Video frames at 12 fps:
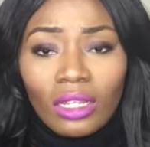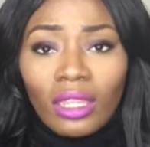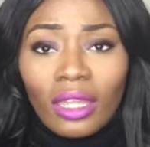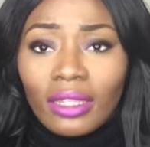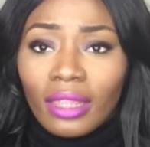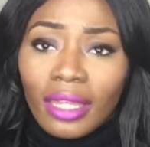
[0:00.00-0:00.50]

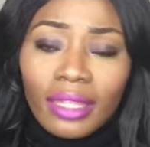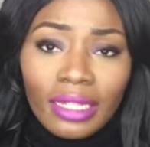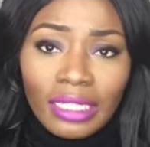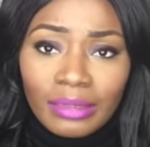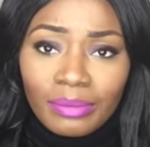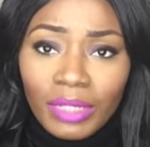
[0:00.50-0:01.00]
like
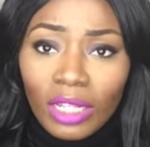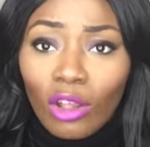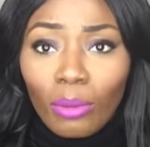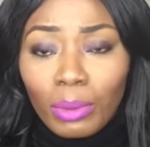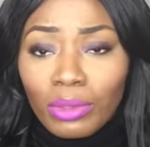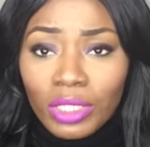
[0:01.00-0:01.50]
yeah, a
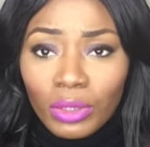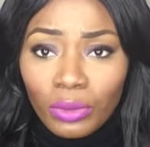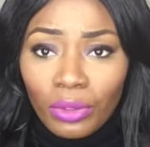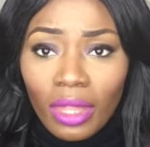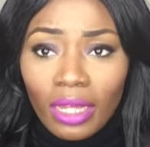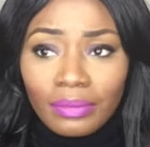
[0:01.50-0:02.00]
lot of people still
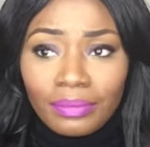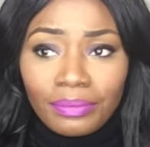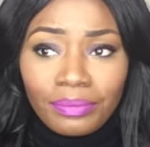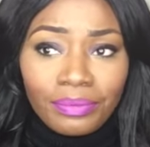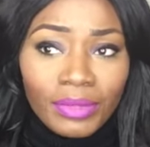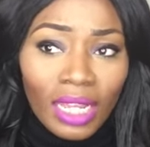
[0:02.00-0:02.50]
do that.
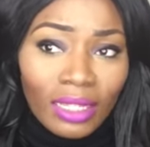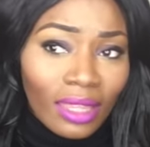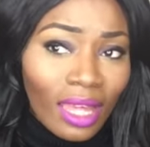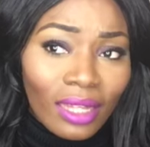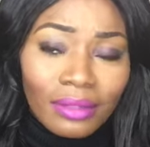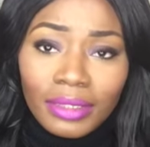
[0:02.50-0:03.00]
And
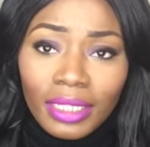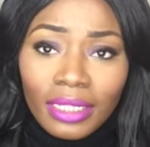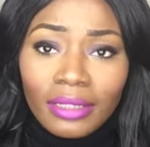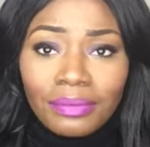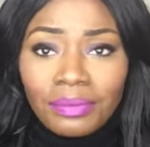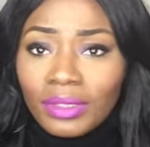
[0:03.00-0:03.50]
that,
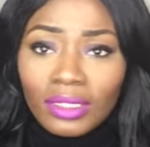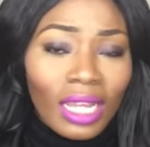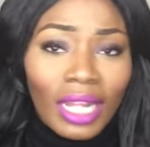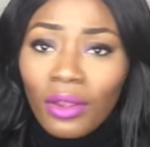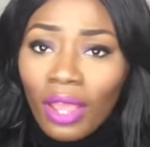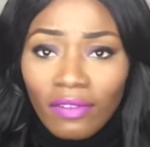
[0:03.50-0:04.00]
yeah,
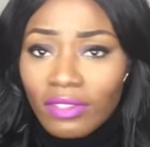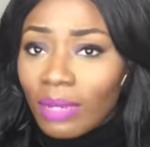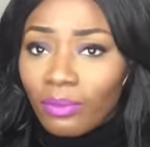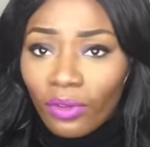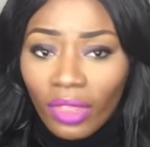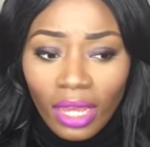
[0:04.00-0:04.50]
I don't have
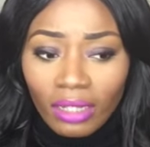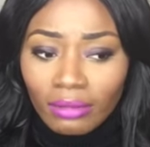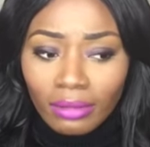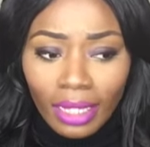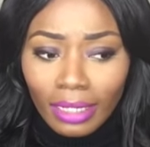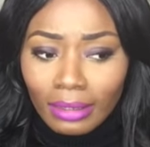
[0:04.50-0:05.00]
time for
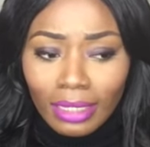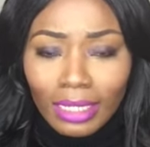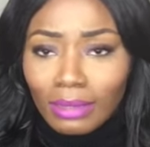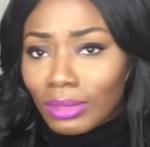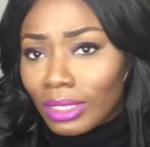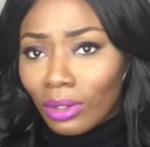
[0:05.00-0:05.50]
that. Like
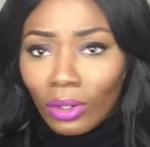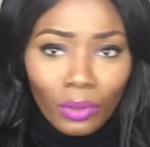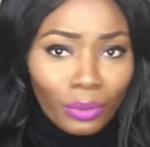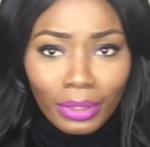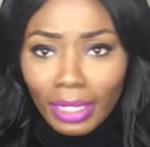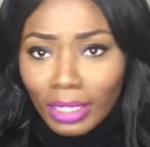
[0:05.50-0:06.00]
telling me,
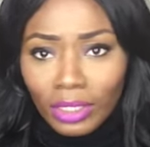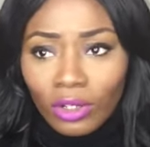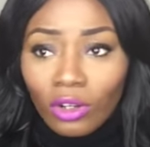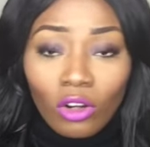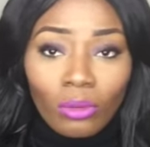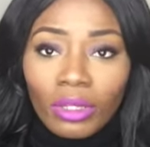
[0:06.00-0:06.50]
oh yeah, you
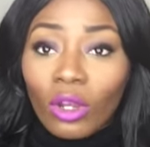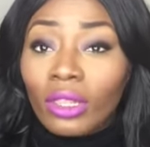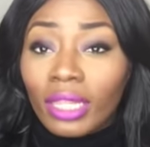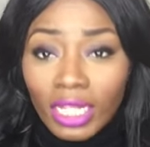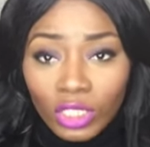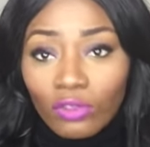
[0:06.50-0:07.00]
didn't call me.
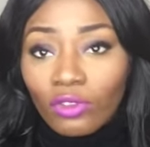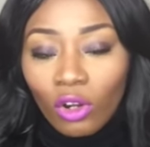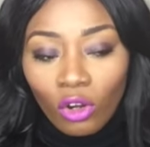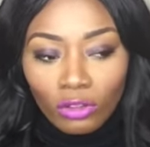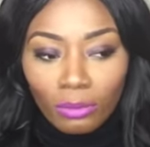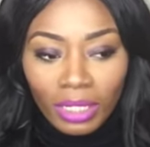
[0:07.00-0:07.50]
Unless you
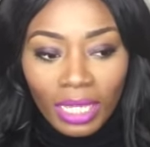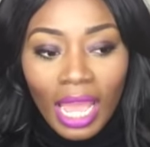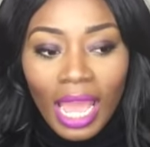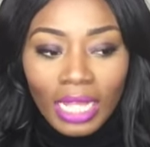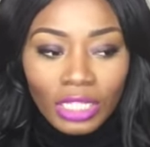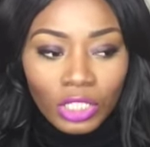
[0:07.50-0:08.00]
called me
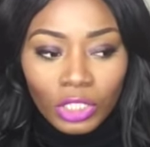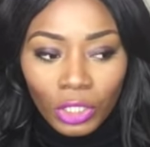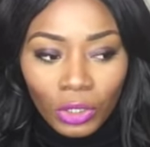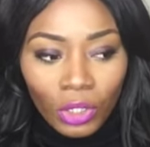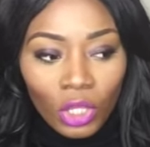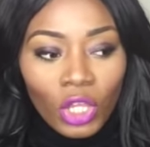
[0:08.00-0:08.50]
and, you
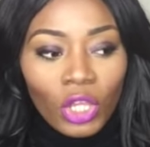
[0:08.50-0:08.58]
know,